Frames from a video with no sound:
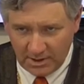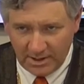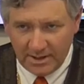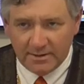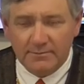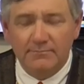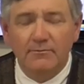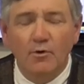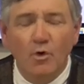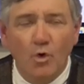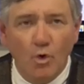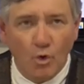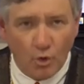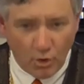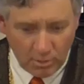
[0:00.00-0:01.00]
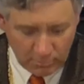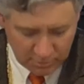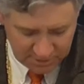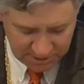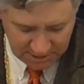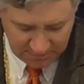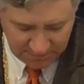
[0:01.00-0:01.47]
okay?
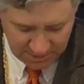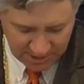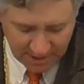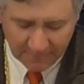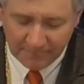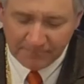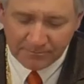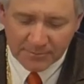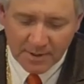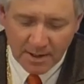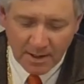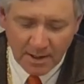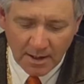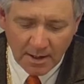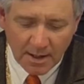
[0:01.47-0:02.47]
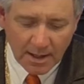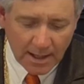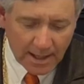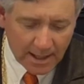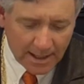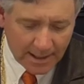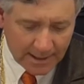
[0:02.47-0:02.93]
Horrible GPA.
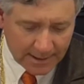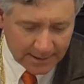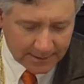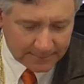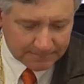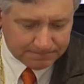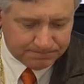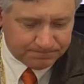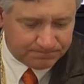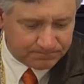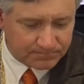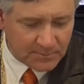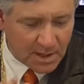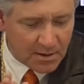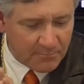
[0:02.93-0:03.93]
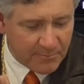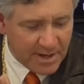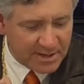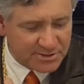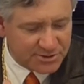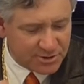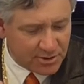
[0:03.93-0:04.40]
Uh,
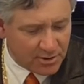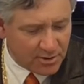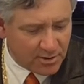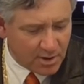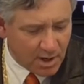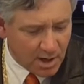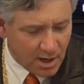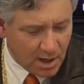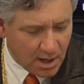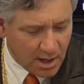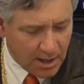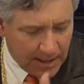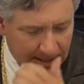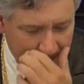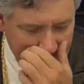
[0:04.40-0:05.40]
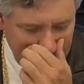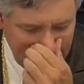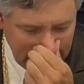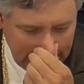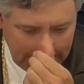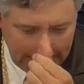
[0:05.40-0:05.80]
make sure on